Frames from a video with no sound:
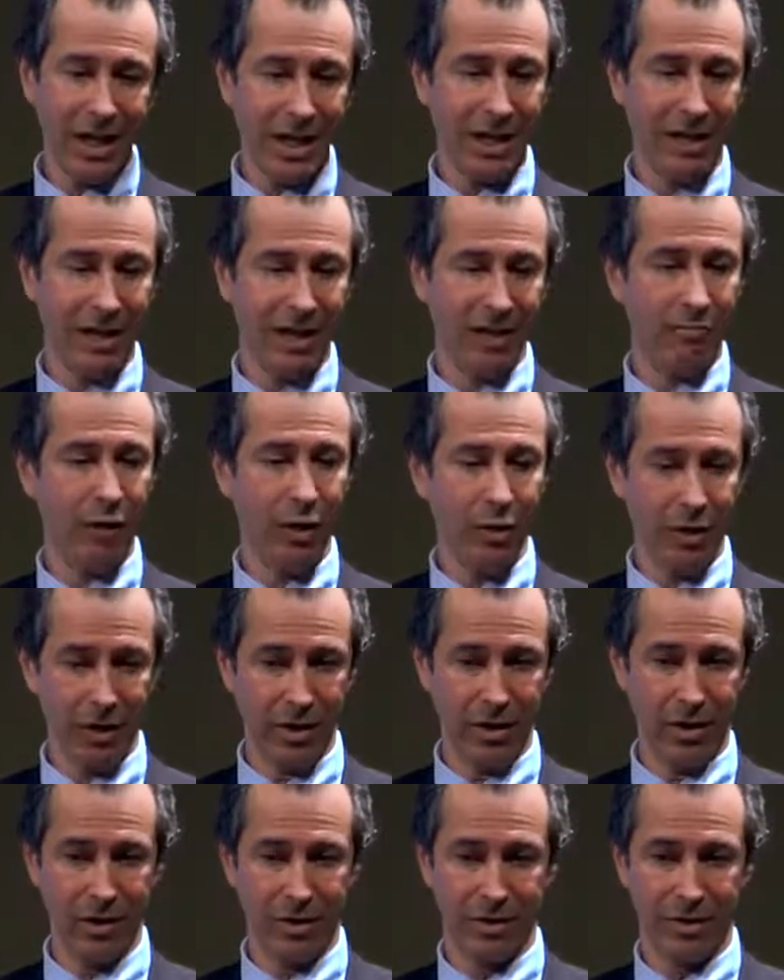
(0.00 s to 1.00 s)
men have
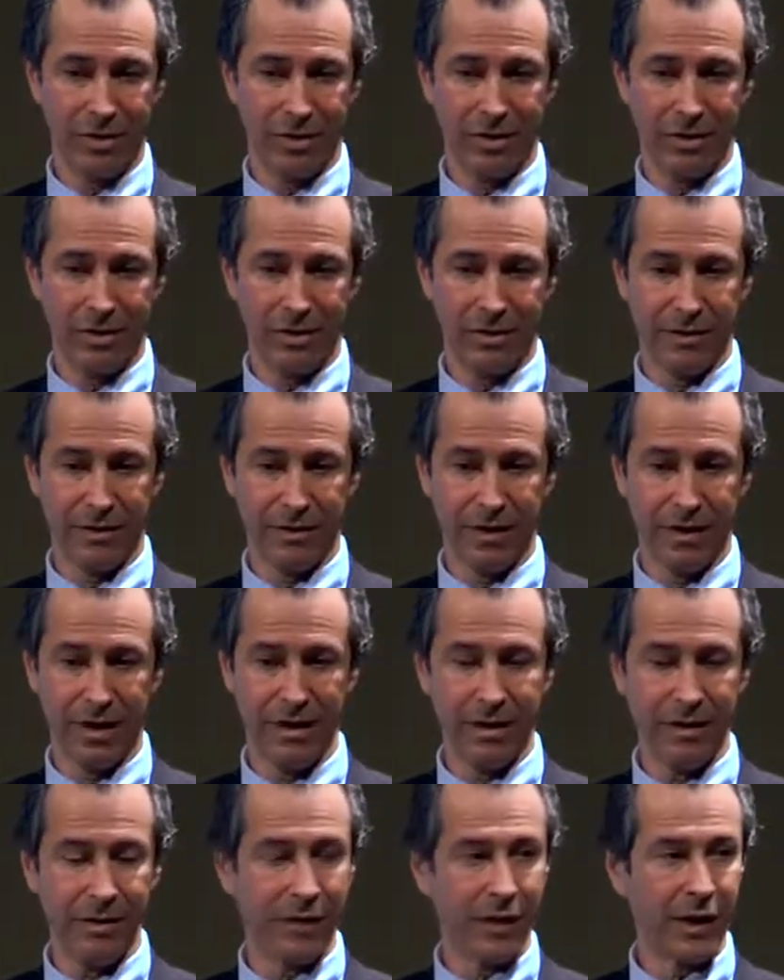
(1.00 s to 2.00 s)
bone loss.
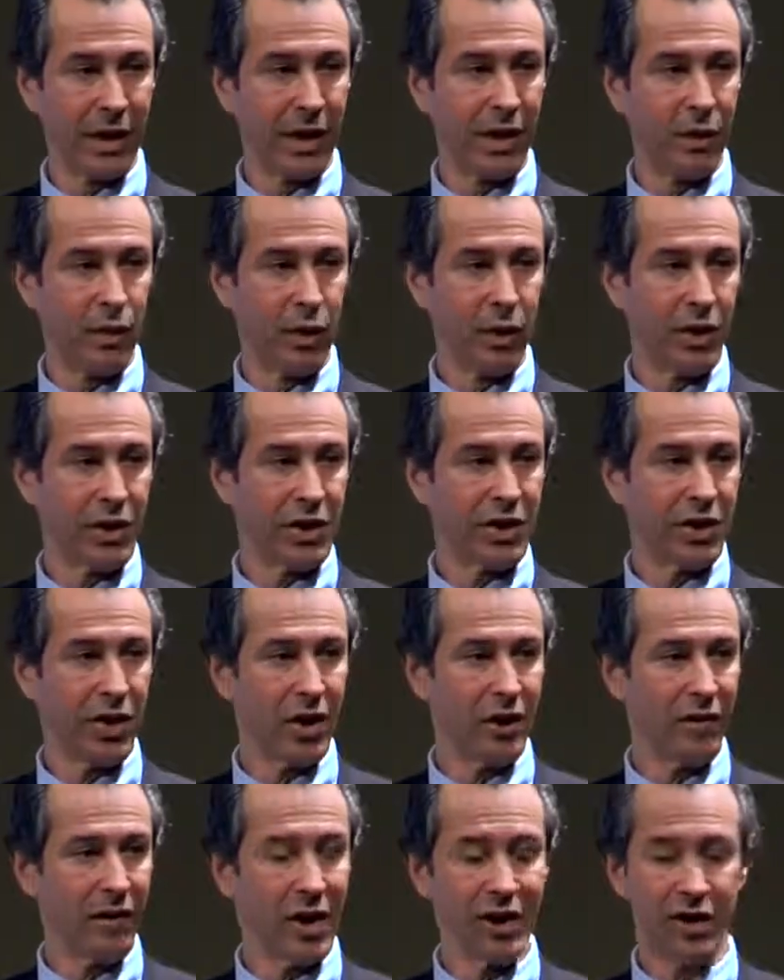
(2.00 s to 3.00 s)
Okay? We always
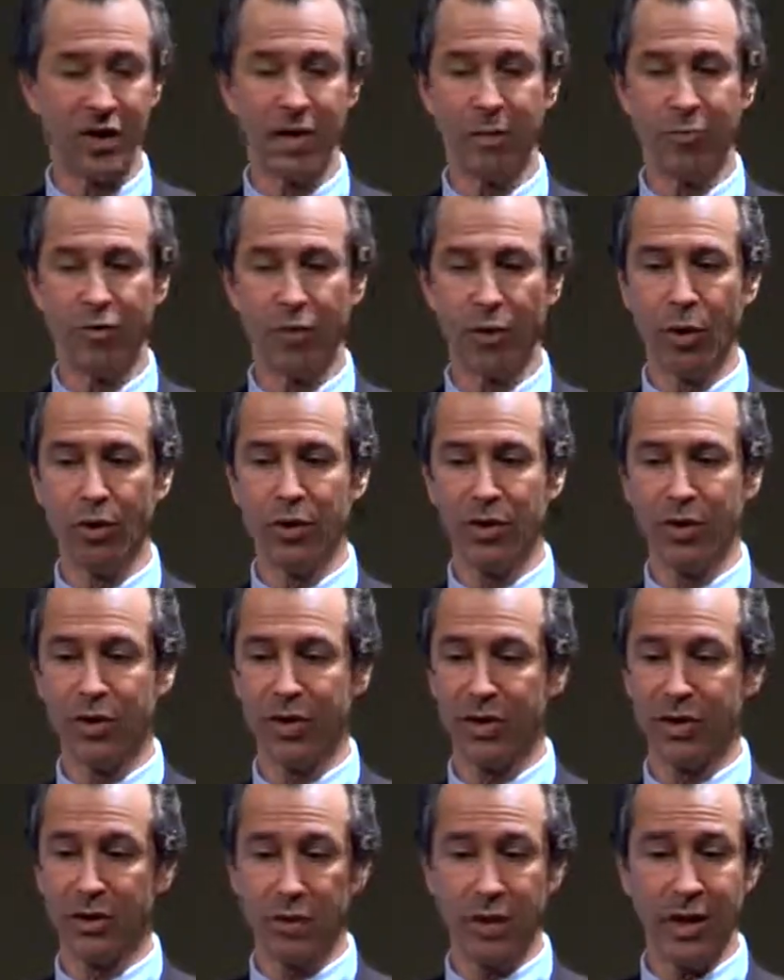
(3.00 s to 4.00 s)
thought of
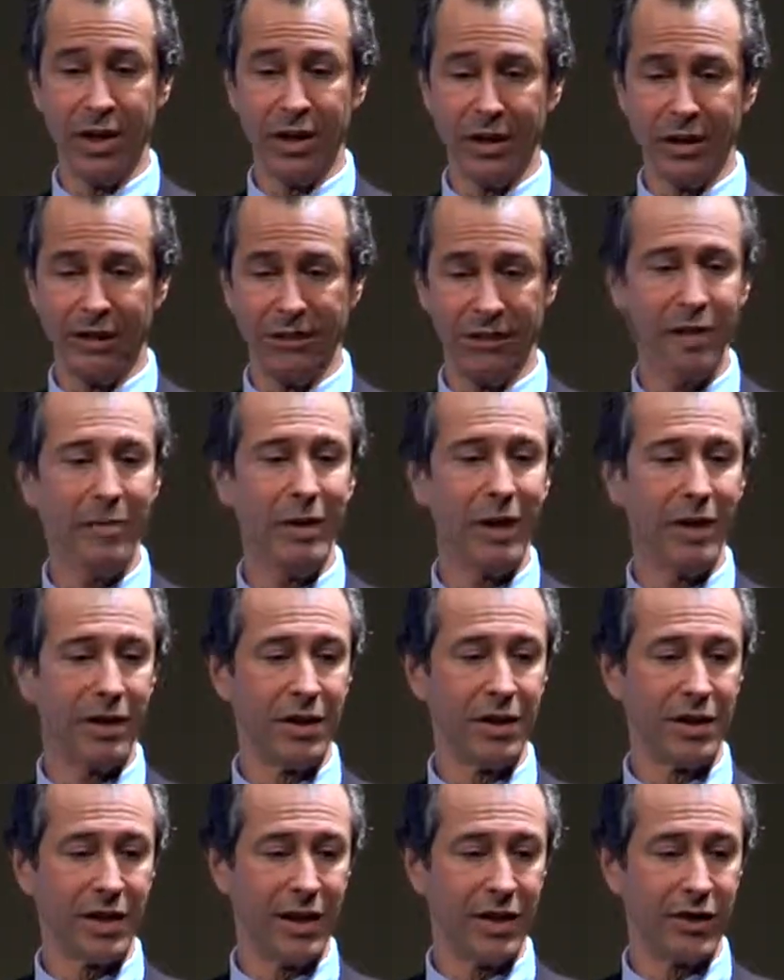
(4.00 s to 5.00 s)
osteoporosis as what? Female
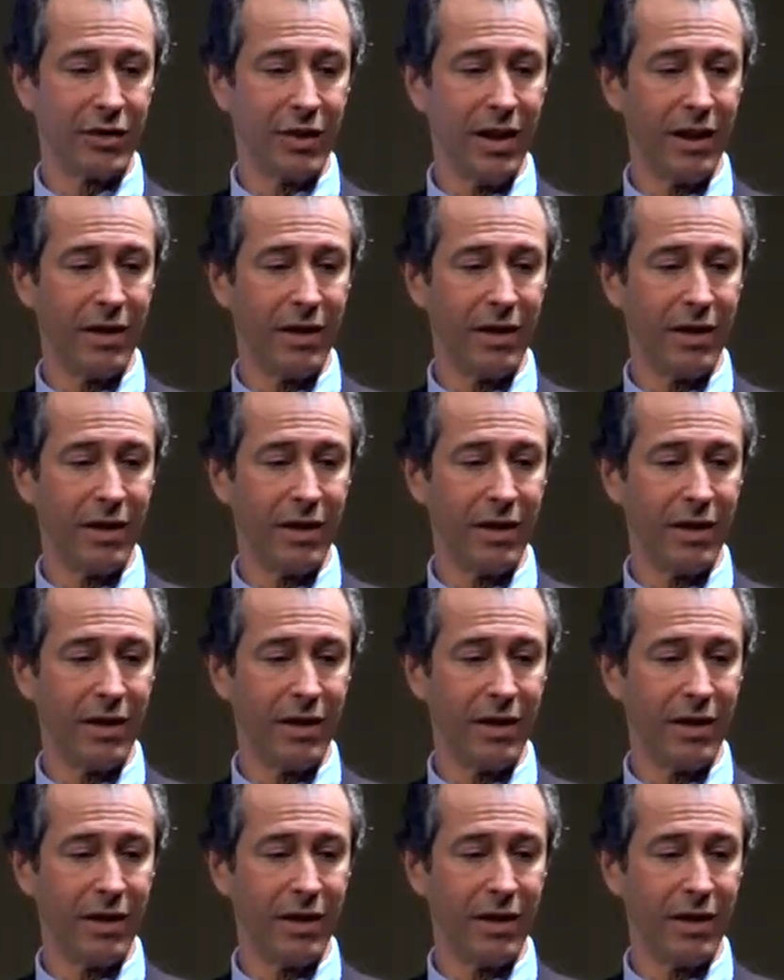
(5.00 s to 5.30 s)
disease,